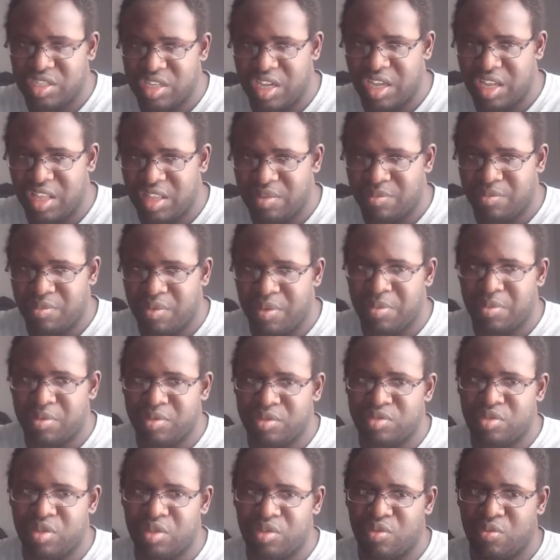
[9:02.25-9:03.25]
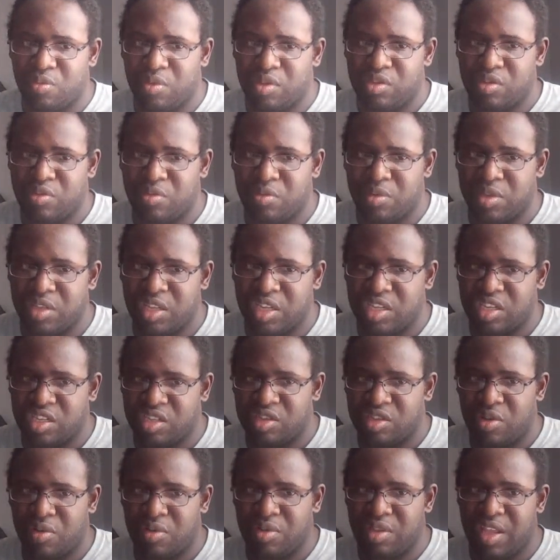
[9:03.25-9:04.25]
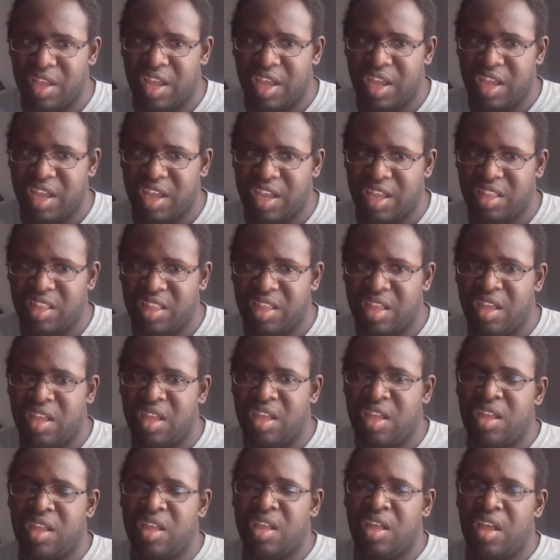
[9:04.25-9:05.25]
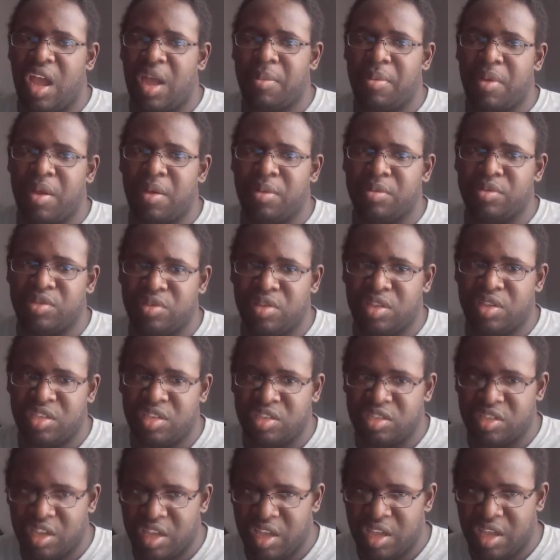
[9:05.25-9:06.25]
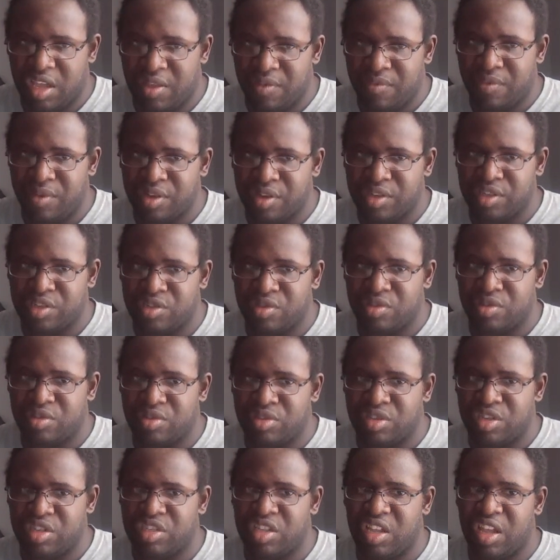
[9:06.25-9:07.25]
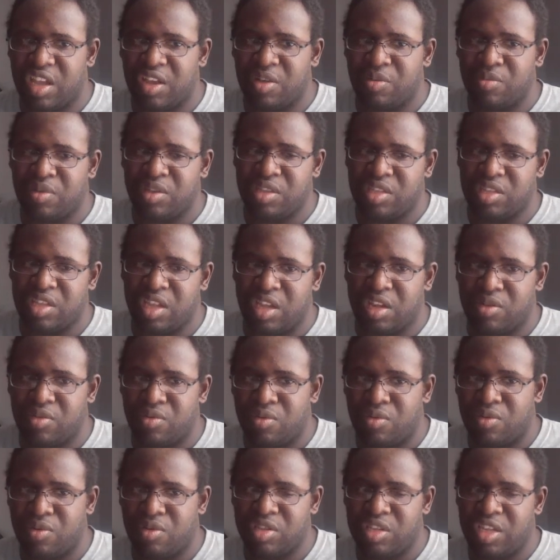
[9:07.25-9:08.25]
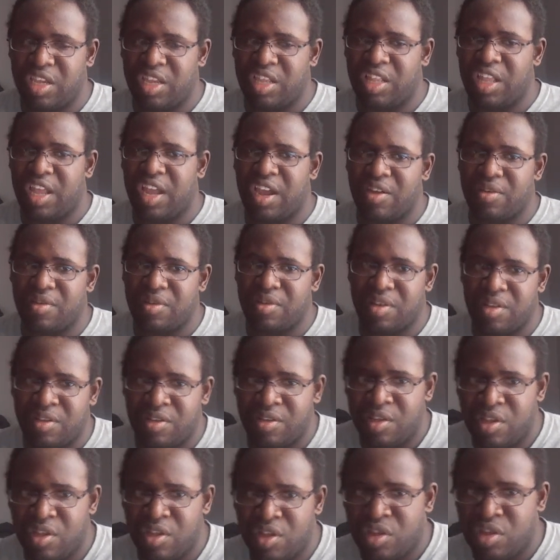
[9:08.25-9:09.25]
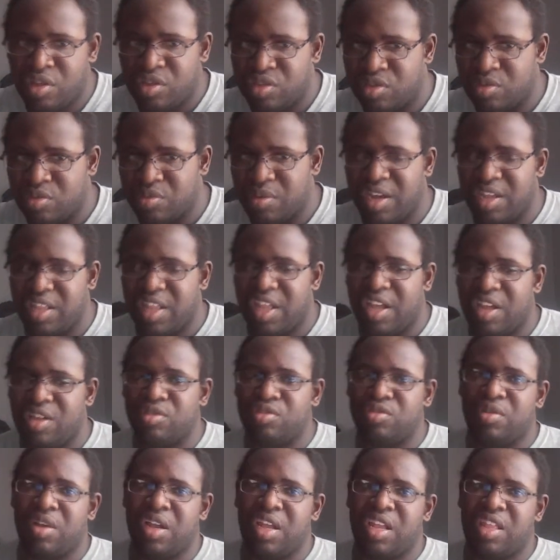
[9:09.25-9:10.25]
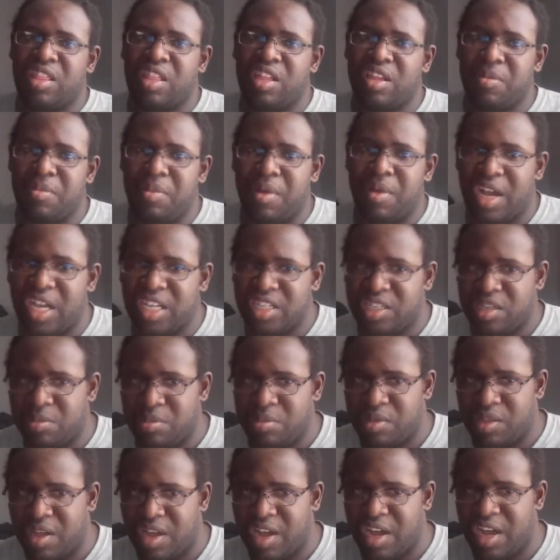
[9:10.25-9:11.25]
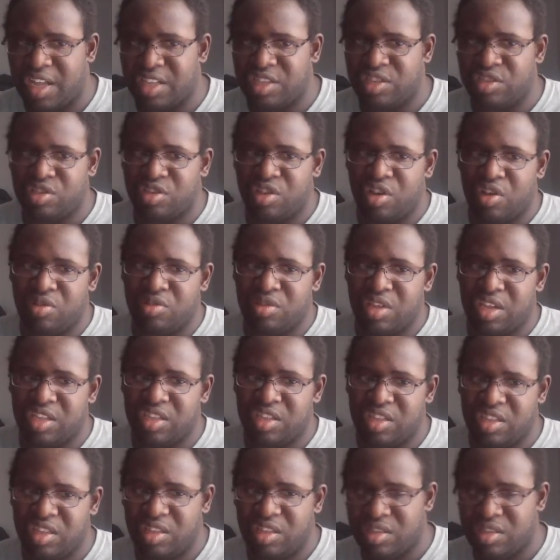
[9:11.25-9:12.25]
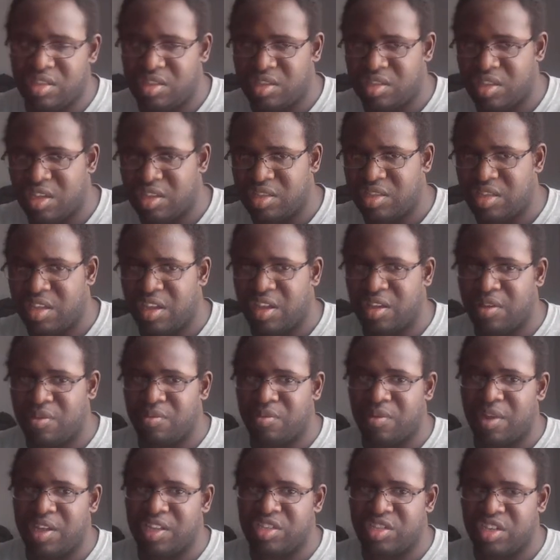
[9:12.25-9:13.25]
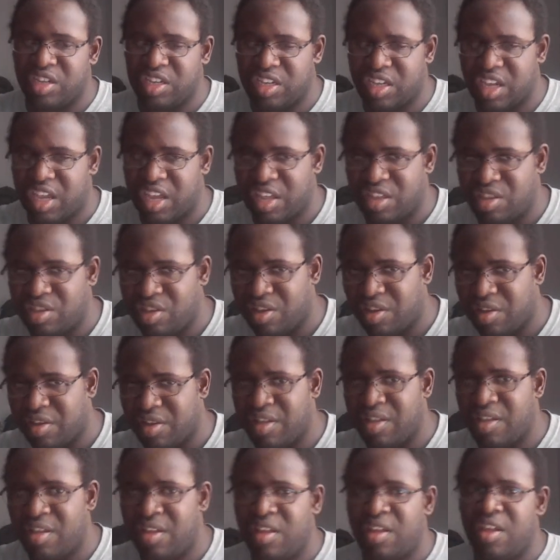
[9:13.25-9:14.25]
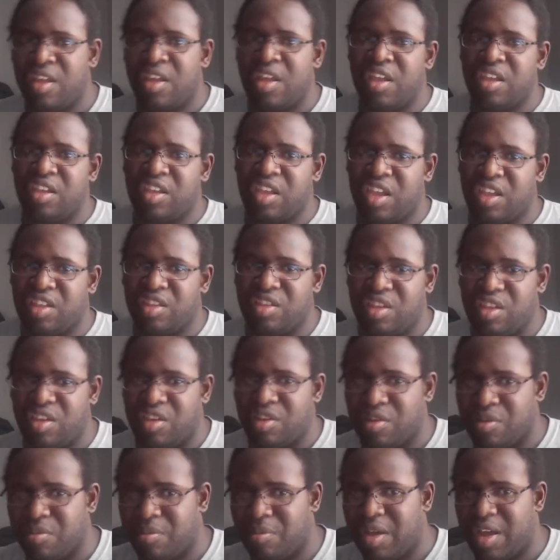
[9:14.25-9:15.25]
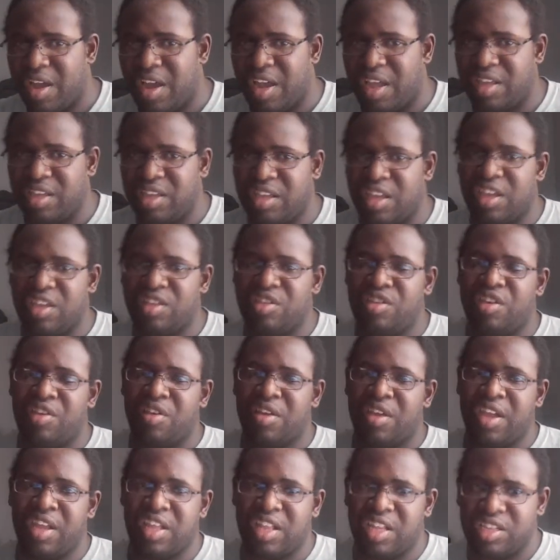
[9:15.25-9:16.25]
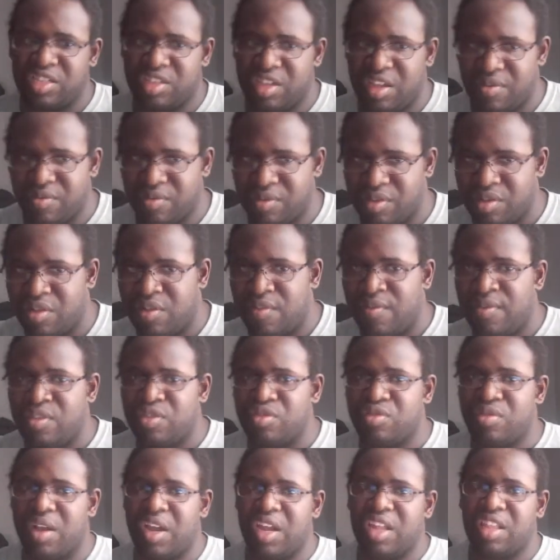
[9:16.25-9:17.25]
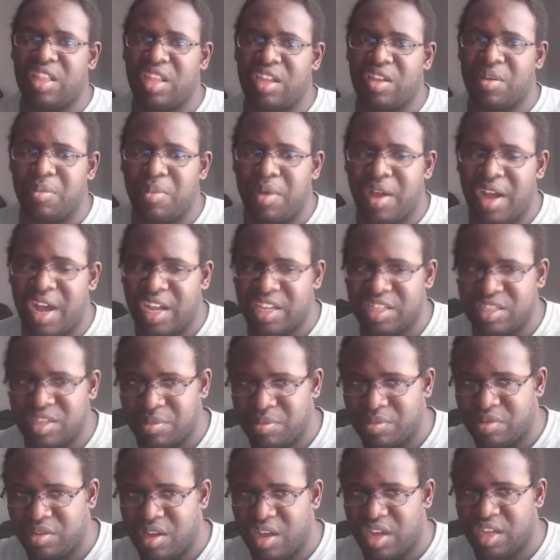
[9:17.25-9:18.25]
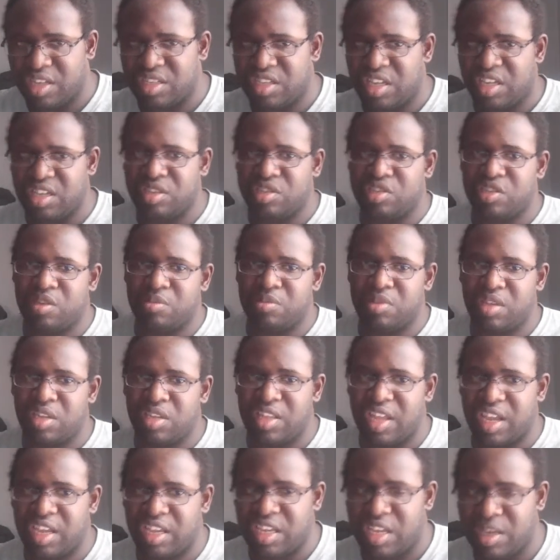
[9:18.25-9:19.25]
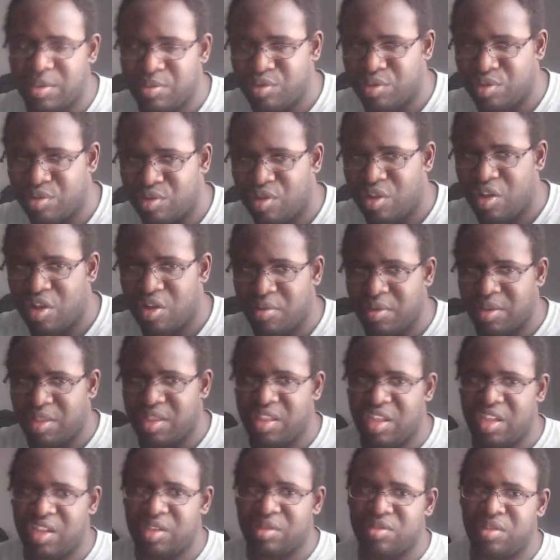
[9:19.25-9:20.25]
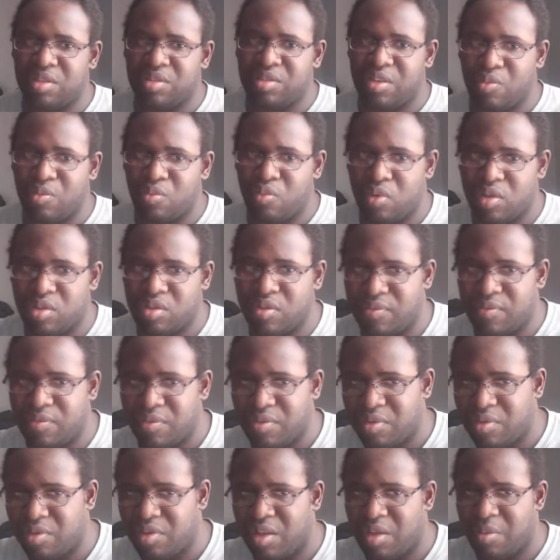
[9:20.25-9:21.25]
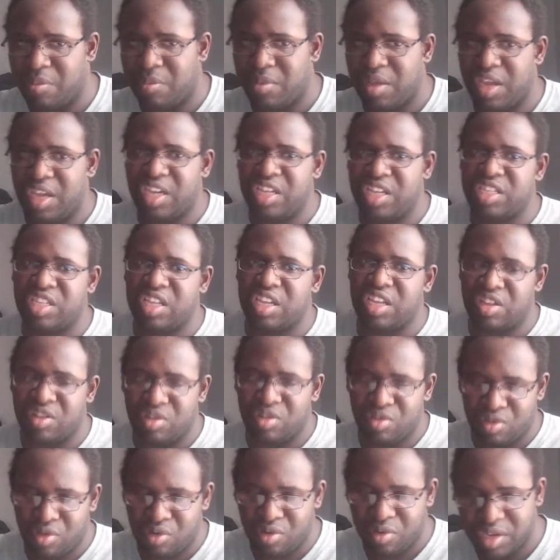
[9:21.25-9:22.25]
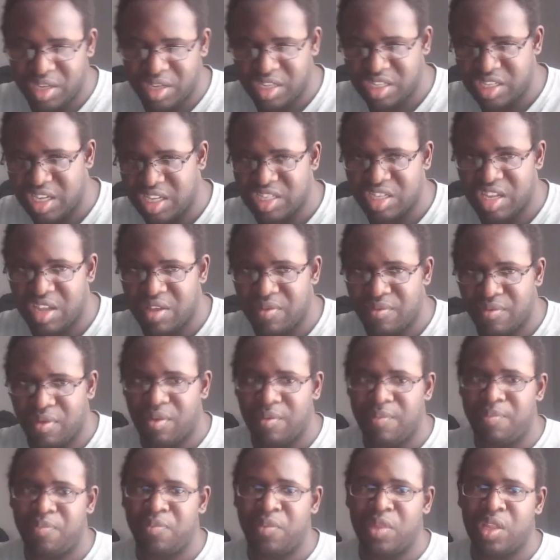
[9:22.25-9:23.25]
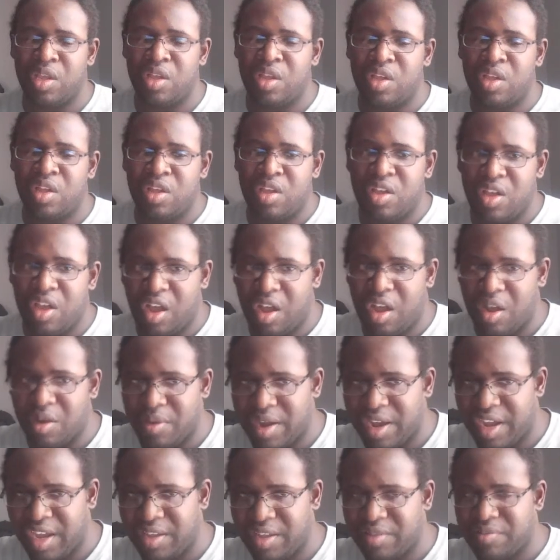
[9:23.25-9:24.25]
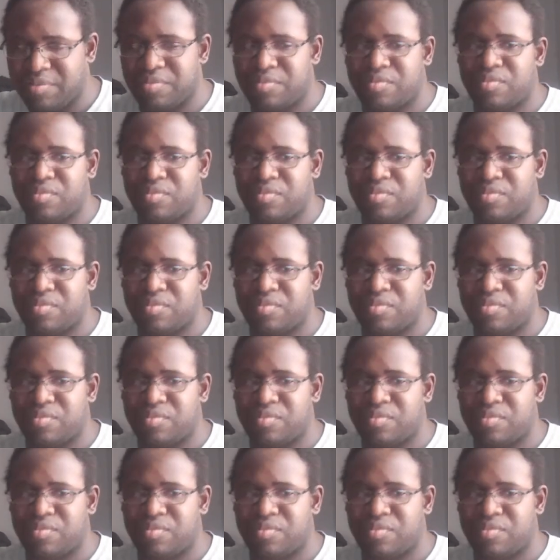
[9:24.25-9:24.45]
and people are starting to wonder when this is going to end. I promise you this is going to end very soon, just like with the quarantine era. So right now, try to think of positive thoughts. Don't let nothing wretched get into your mind, get into your head as ever. Try to think of positive thoughts. Think of something that keeps you going. Think of something wonderful, amazing, and glorious as ever. All right.